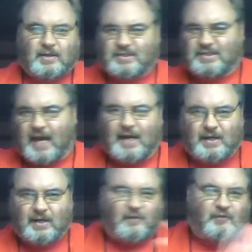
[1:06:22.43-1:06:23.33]

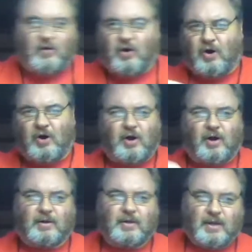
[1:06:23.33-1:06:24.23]
Sand the
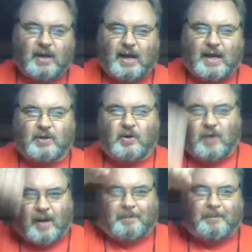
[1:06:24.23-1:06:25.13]
floor. I
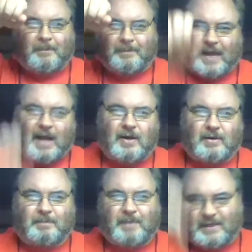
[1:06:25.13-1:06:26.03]
go up,
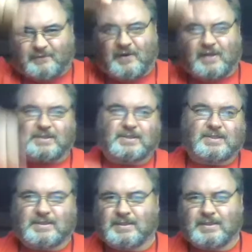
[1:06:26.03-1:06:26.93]
down, paint
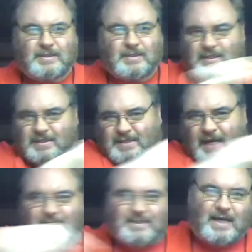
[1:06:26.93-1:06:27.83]
fence. Sigh.